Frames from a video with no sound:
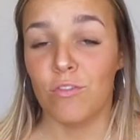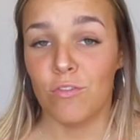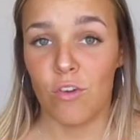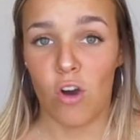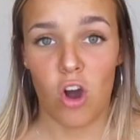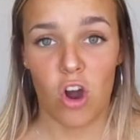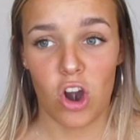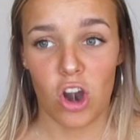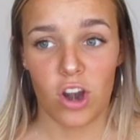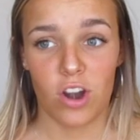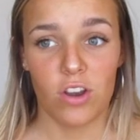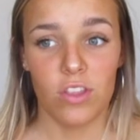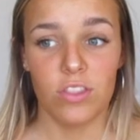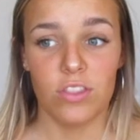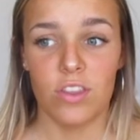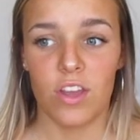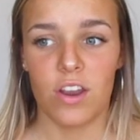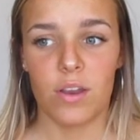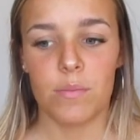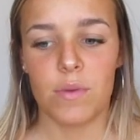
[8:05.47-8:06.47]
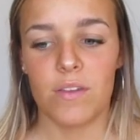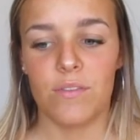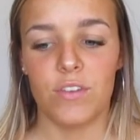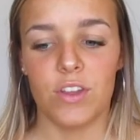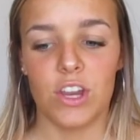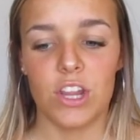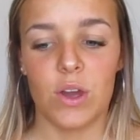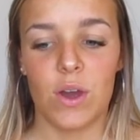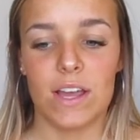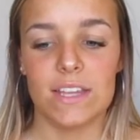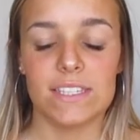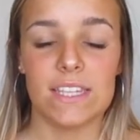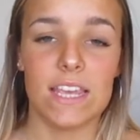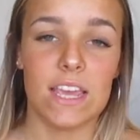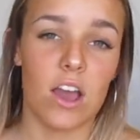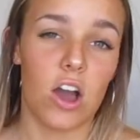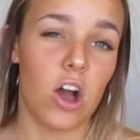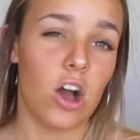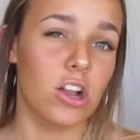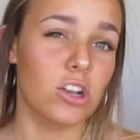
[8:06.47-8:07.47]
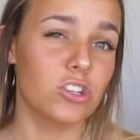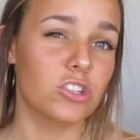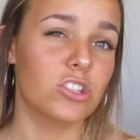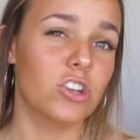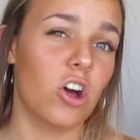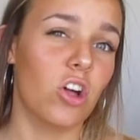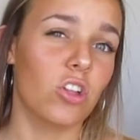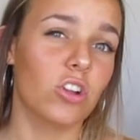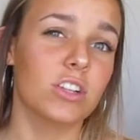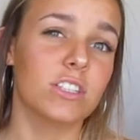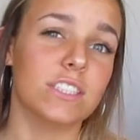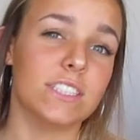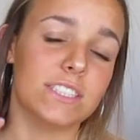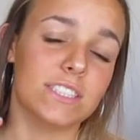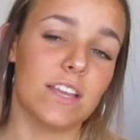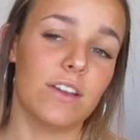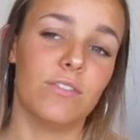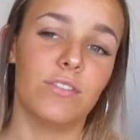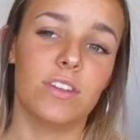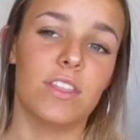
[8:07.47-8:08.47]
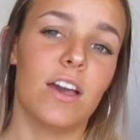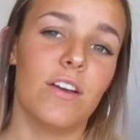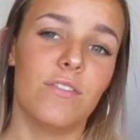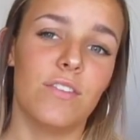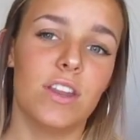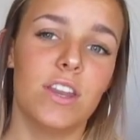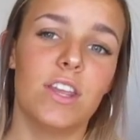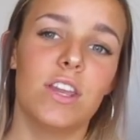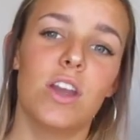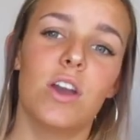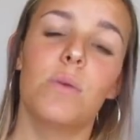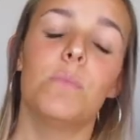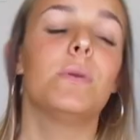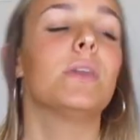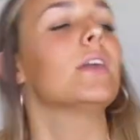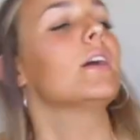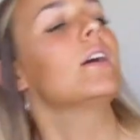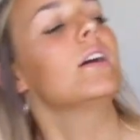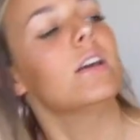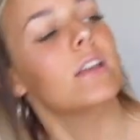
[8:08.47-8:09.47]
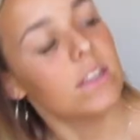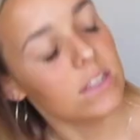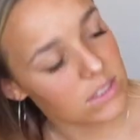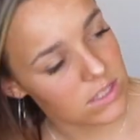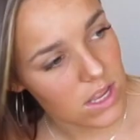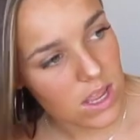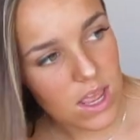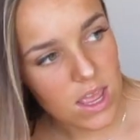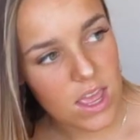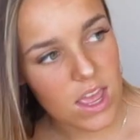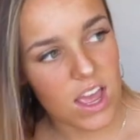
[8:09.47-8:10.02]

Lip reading: far. None of my video has hit $100 except for that video, because